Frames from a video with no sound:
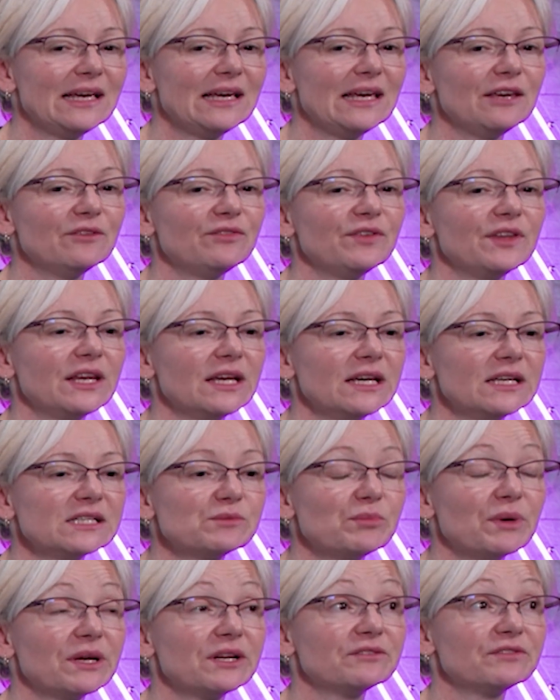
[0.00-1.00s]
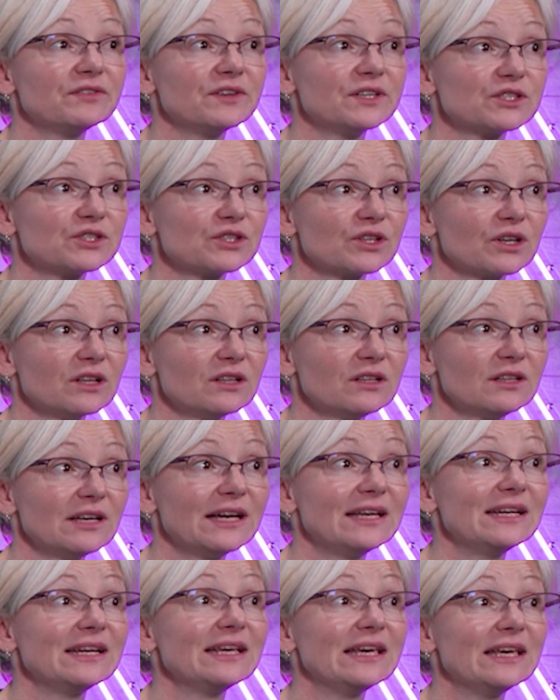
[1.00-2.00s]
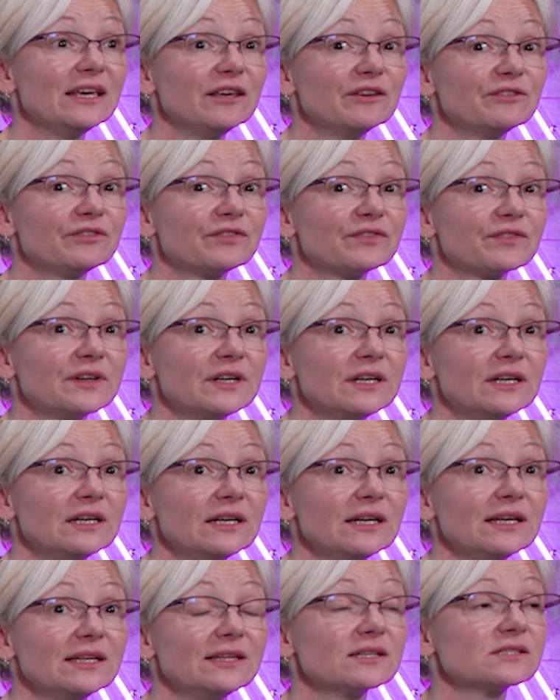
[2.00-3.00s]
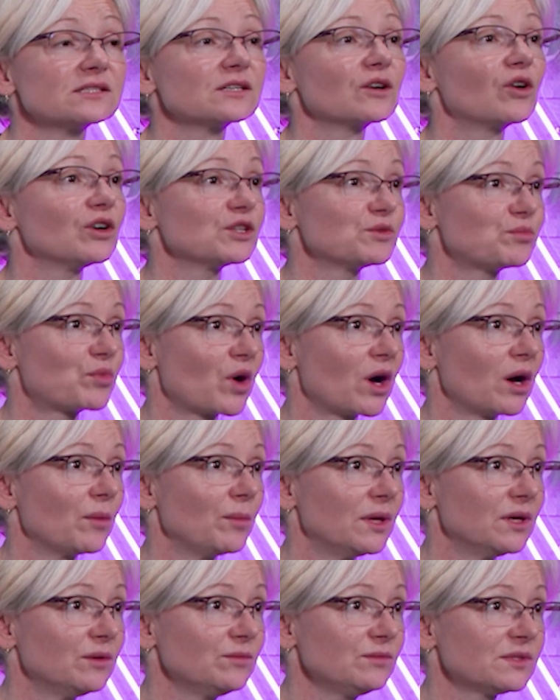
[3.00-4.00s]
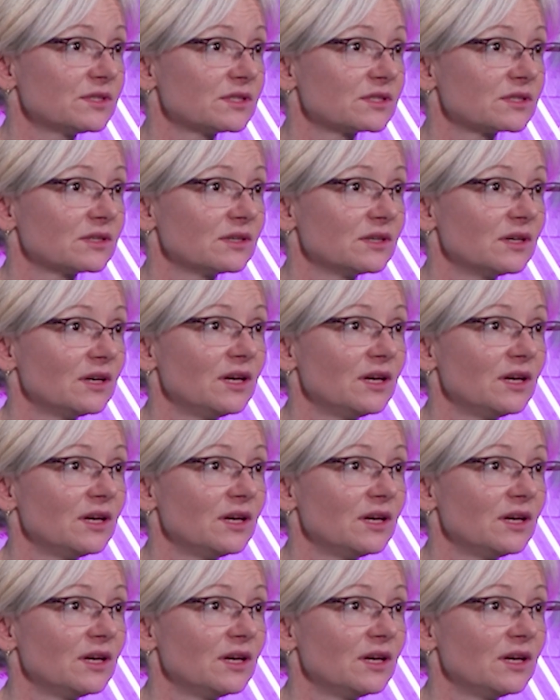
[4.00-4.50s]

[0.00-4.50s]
if it is beneficial, and if it doesn't cause problems,